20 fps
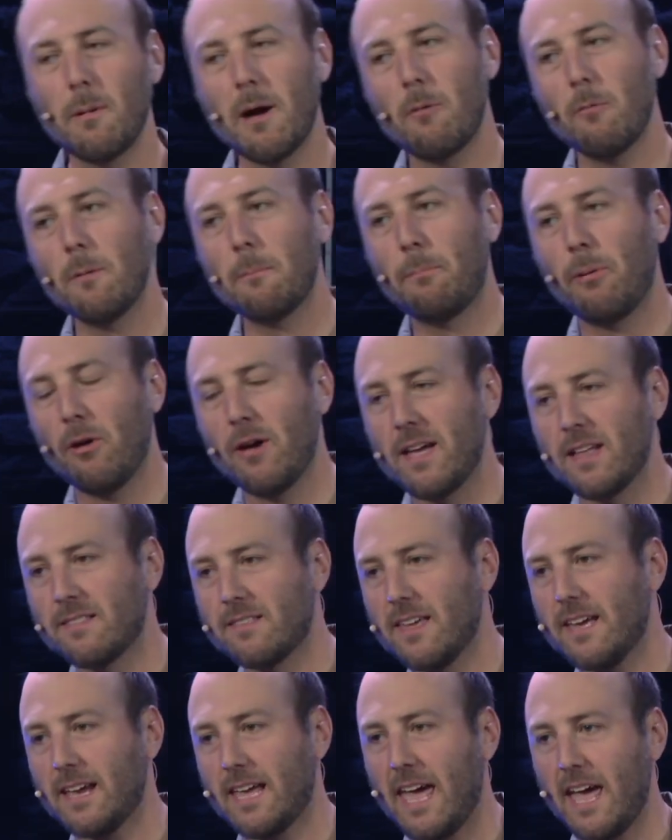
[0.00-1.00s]
what about when
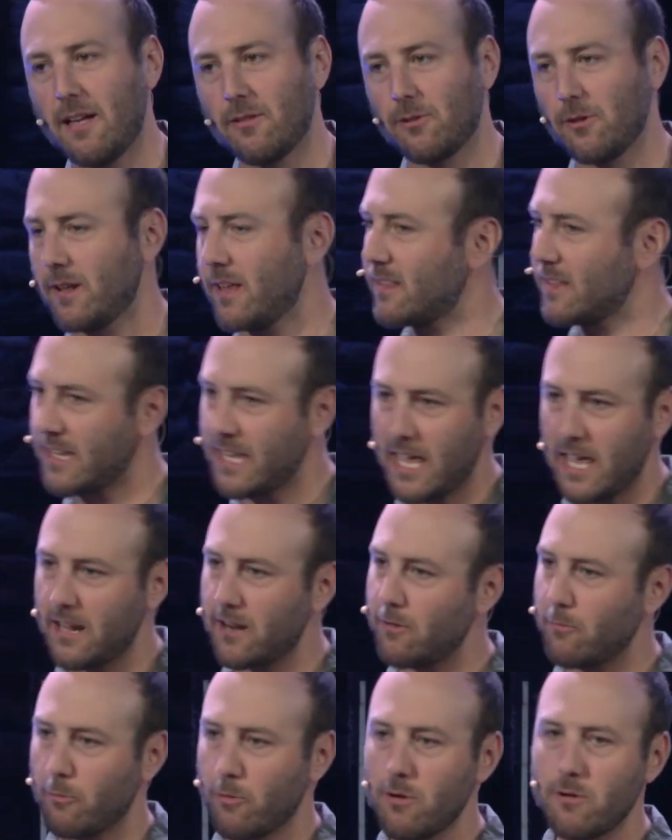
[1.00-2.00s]
plans get canceled? As a
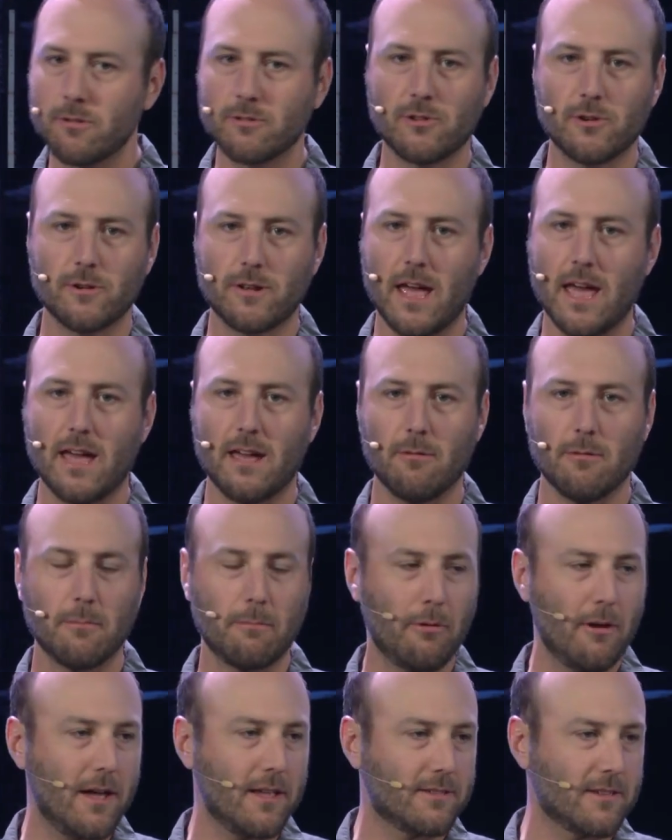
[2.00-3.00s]
kid, it ruins your day
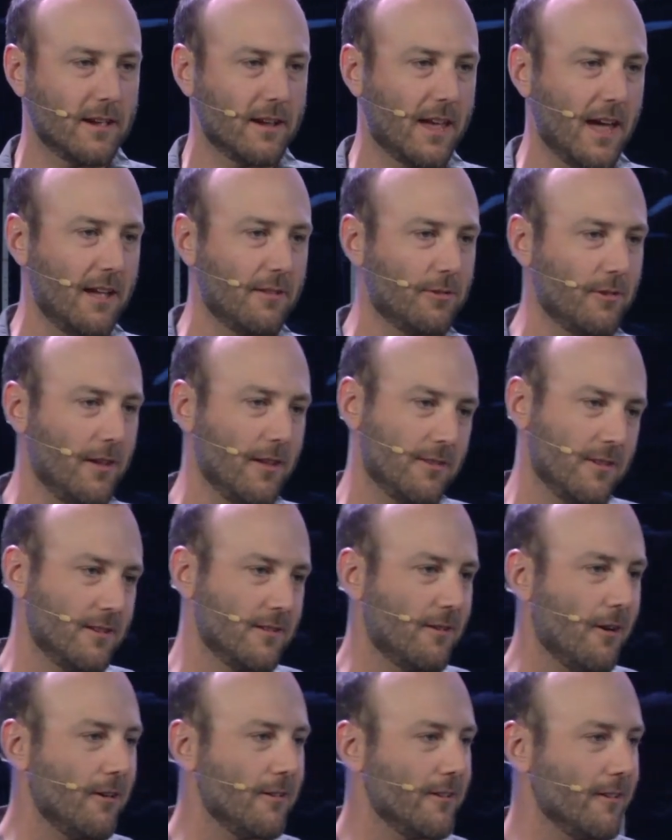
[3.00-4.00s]
when plans get canceled. As an
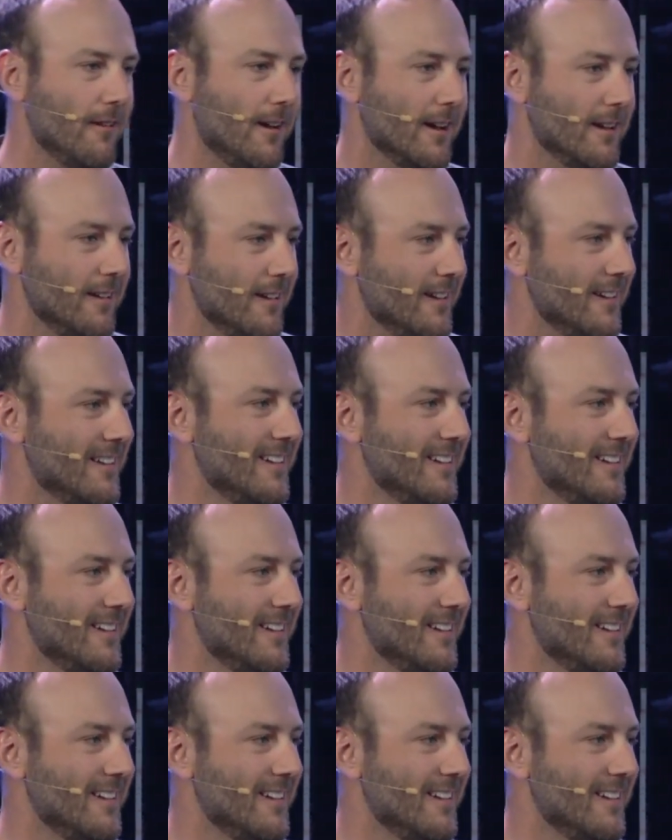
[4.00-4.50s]
adult, you're like,